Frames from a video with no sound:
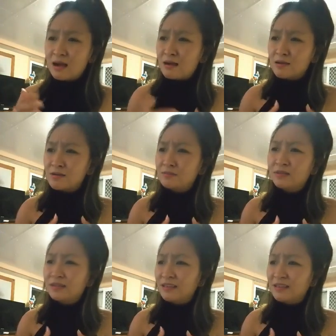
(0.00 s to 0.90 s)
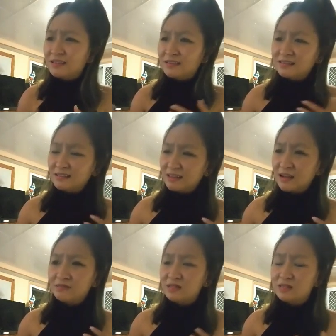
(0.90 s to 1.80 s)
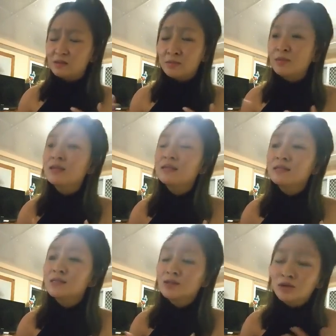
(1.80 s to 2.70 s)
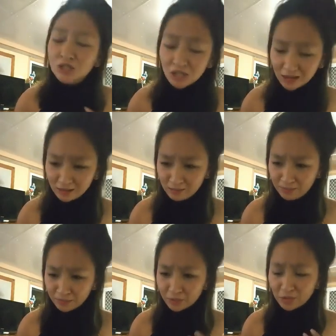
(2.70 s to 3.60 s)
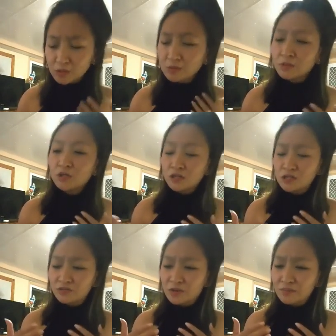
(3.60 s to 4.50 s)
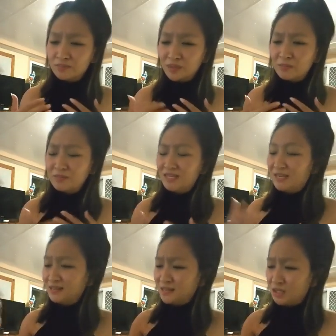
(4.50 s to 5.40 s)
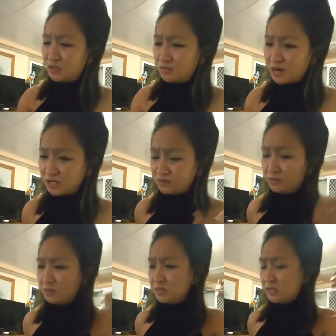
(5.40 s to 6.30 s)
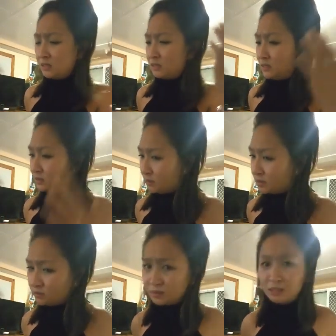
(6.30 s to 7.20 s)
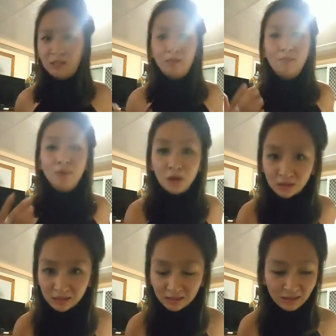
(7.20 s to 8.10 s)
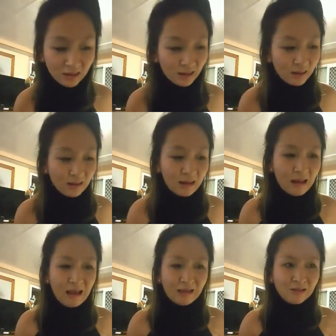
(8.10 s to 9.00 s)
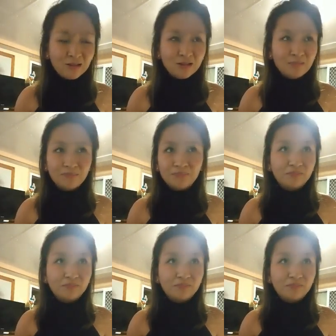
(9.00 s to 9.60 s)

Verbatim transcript: are completely, like I've completely dissociated those emotions from a particular situation, from a particular experience, from a particular person. And